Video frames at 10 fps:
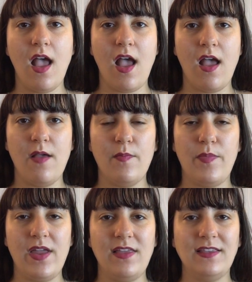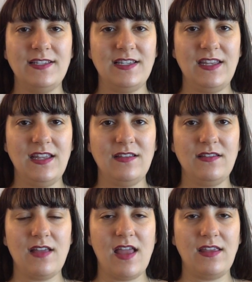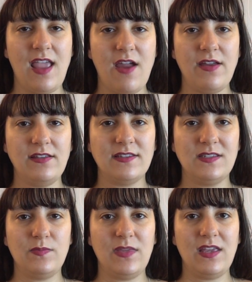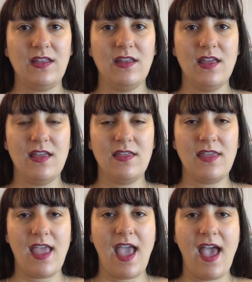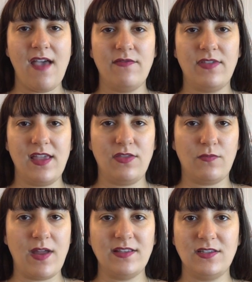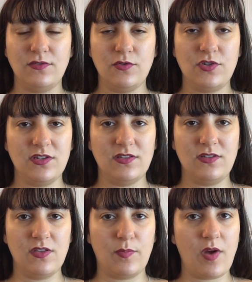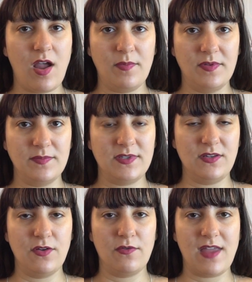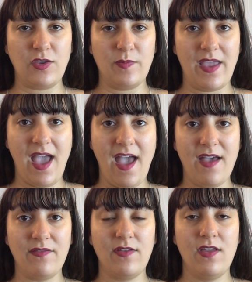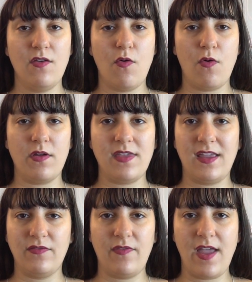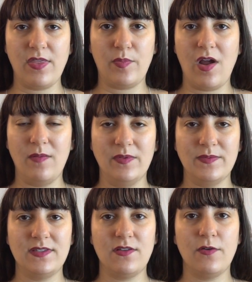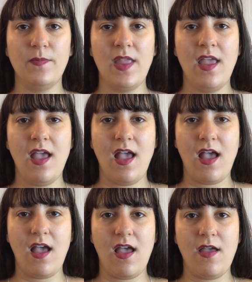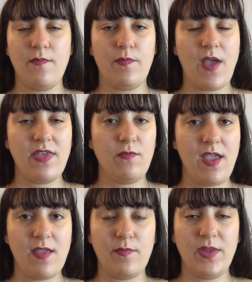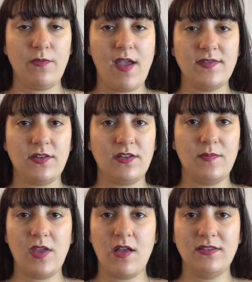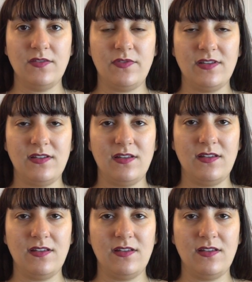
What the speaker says: But listening and caring doesn't mean they have like the right solutions to the problems, you know, that you may have, or they can find the problems. So, by the way, midwives are going to be all different